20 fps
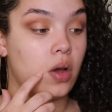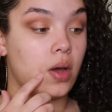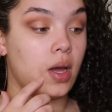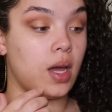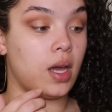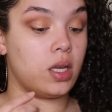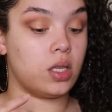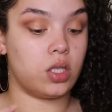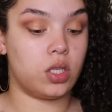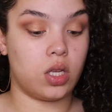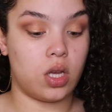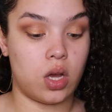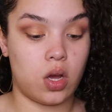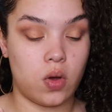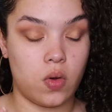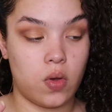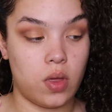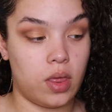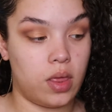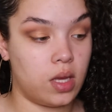Okay,
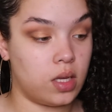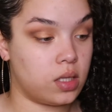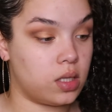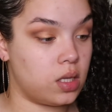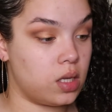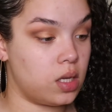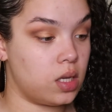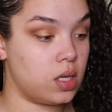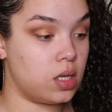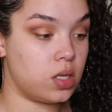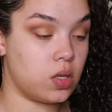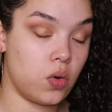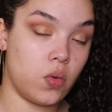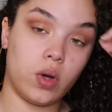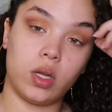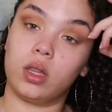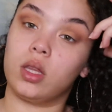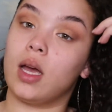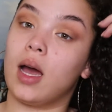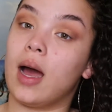so this is
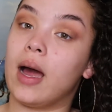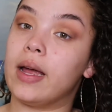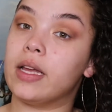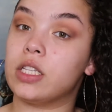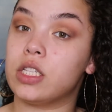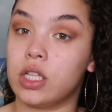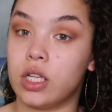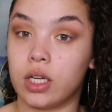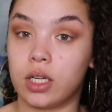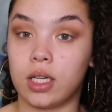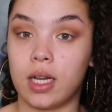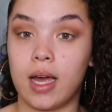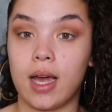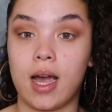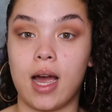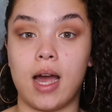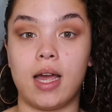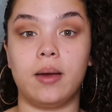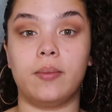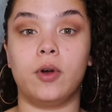what the eyes look
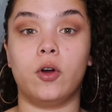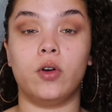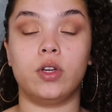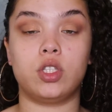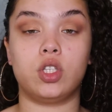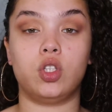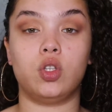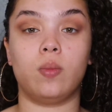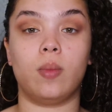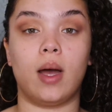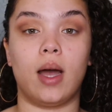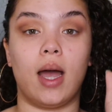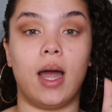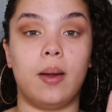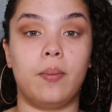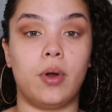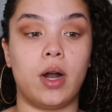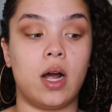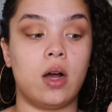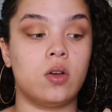like. I am going to do my
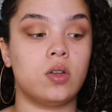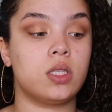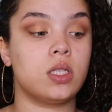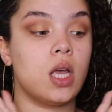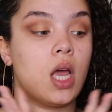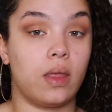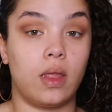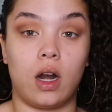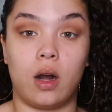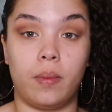eyebrows and then